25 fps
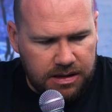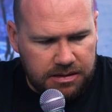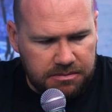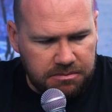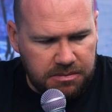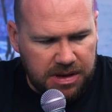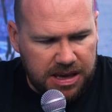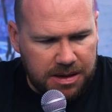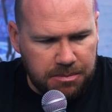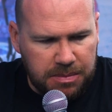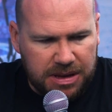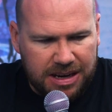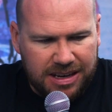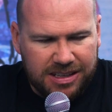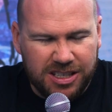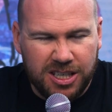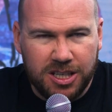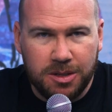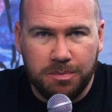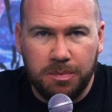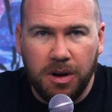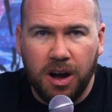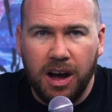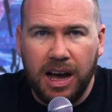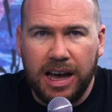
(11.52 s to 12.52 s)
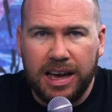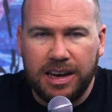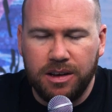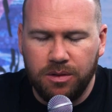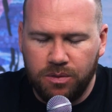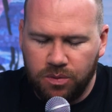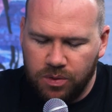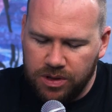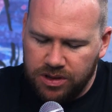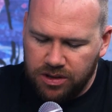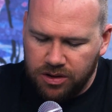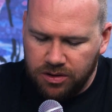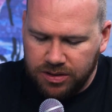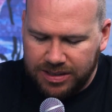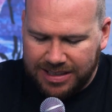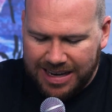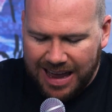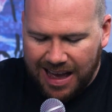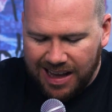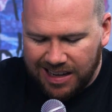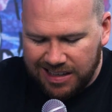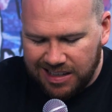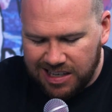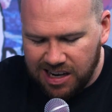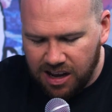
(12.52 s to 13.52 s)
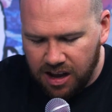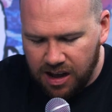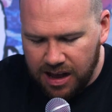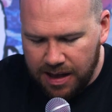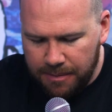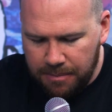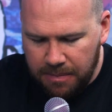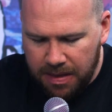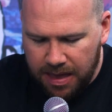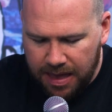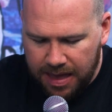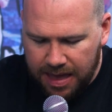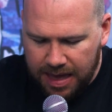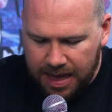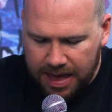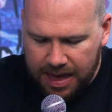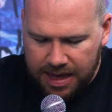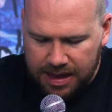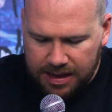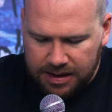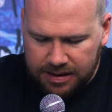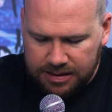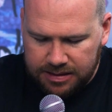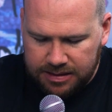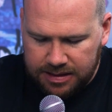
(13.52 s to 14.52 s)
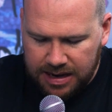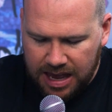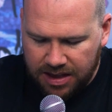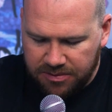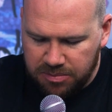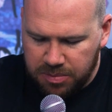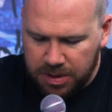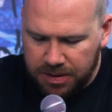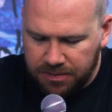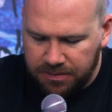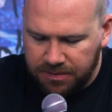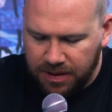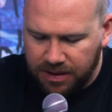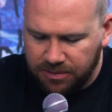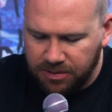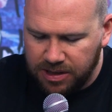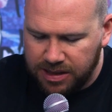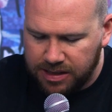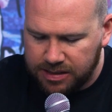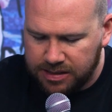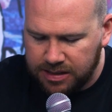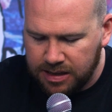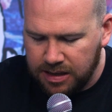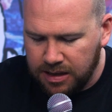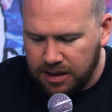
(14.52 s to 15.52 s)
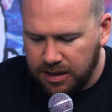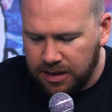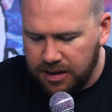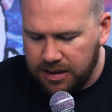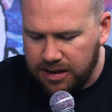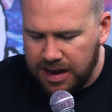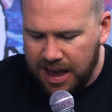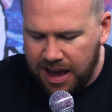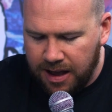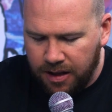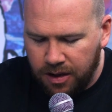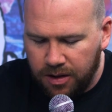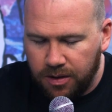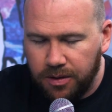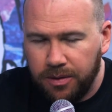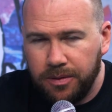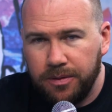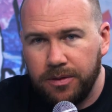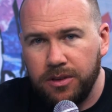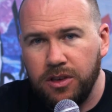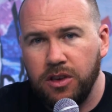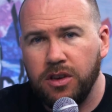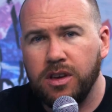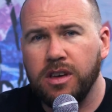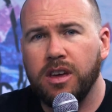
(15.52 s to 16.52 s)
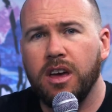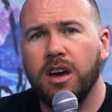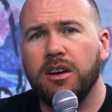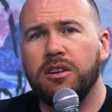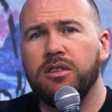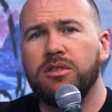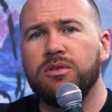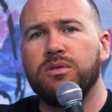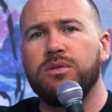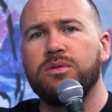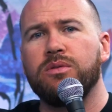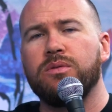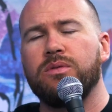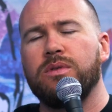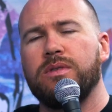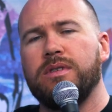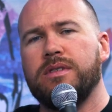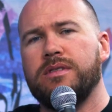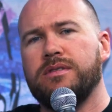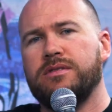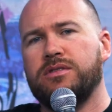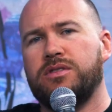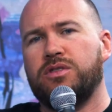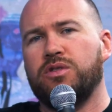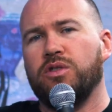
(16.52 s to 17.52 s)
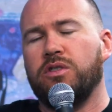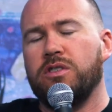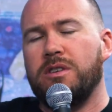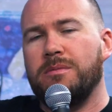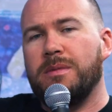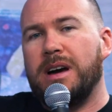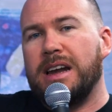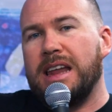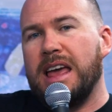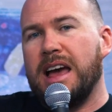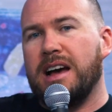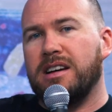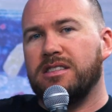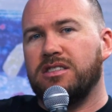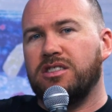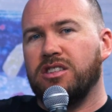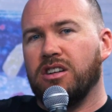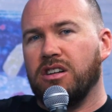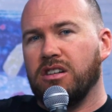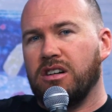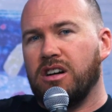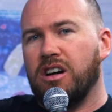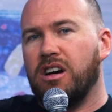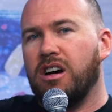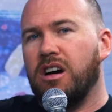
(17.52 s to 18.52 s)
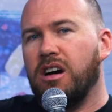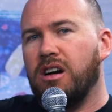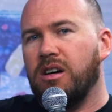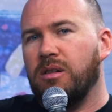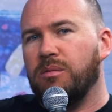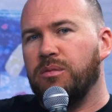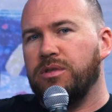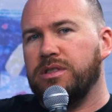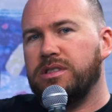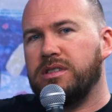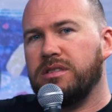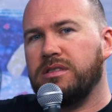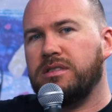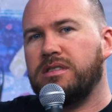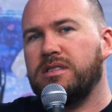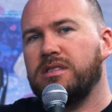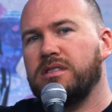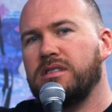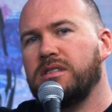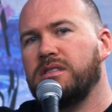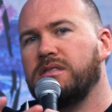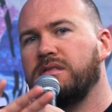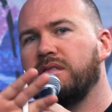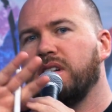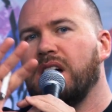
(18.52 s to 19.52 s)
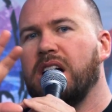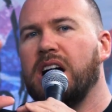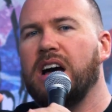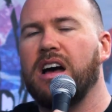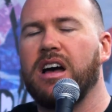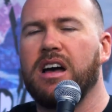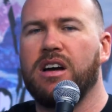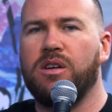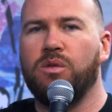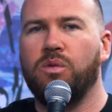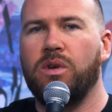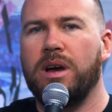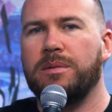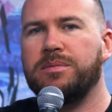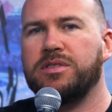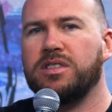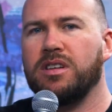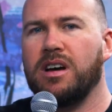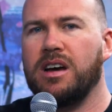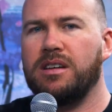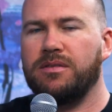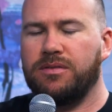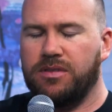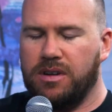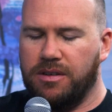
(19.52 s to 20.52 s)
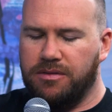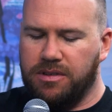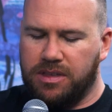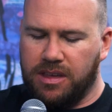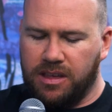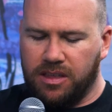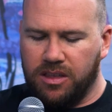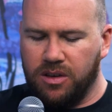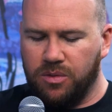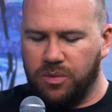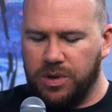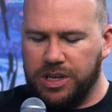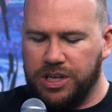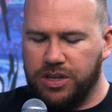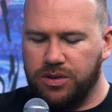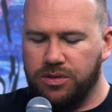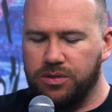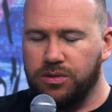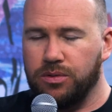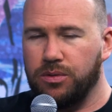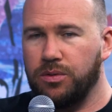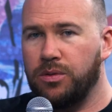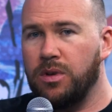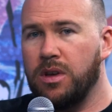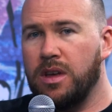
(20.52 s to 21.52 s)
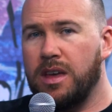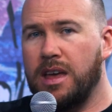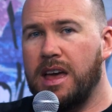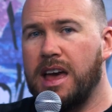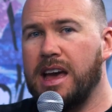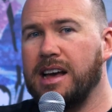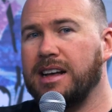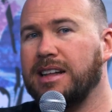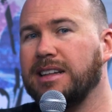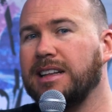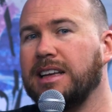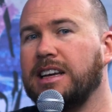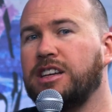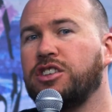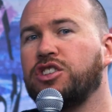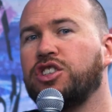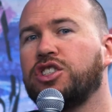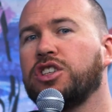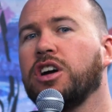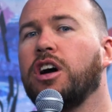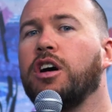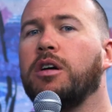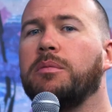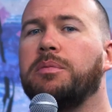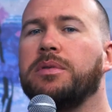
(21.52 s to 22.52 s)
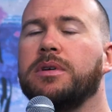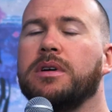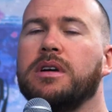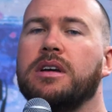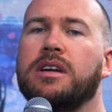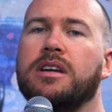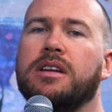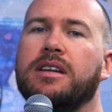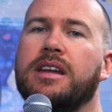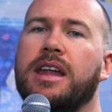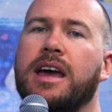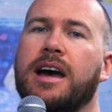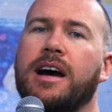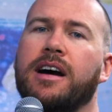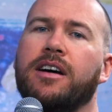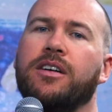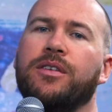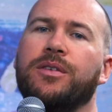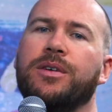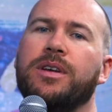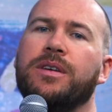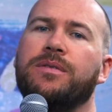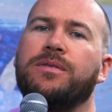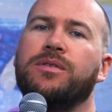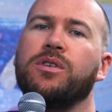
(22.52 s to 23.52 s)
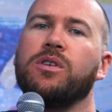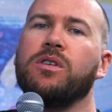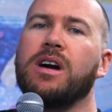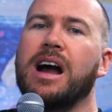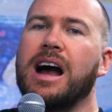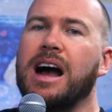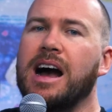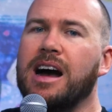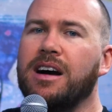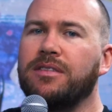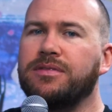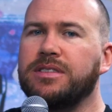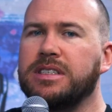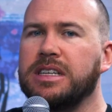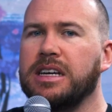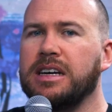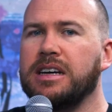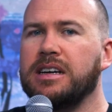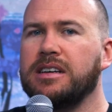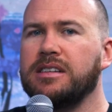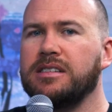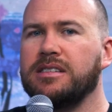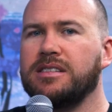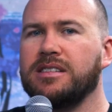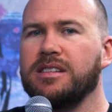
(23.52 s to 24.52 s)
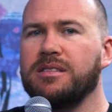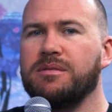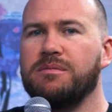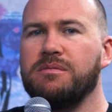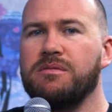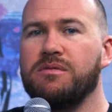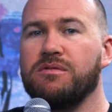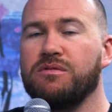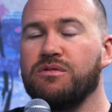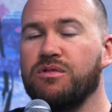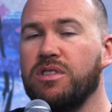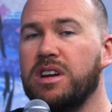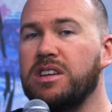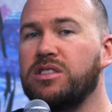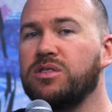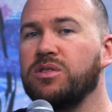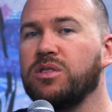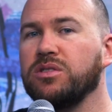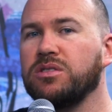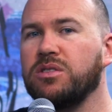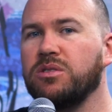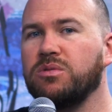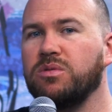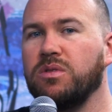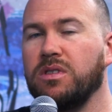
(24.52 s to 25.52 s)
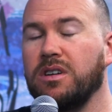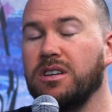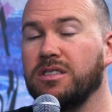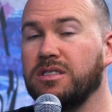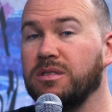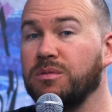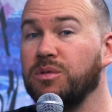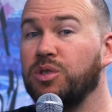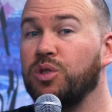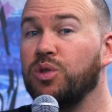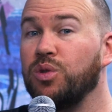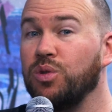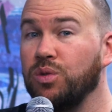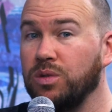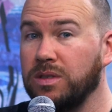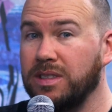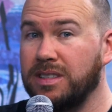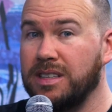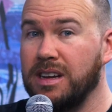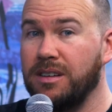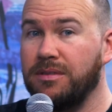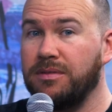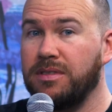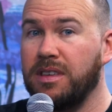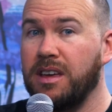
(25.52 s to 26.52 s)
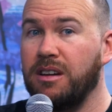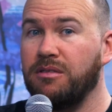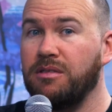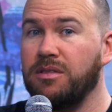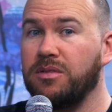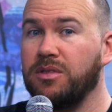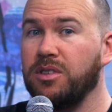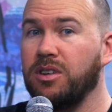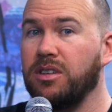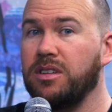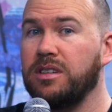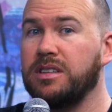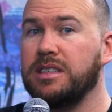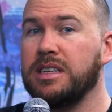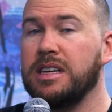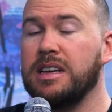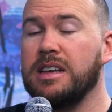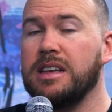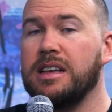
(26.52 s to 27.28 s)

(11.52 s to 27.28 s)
be a bit inspired with your downtime and have a bit of fun with us. Now, you can go to sortyourmoneyout.com, which is the website for everything that we do, and click shop. Now, if you're after some resources, we've got some cool stuff there. We've got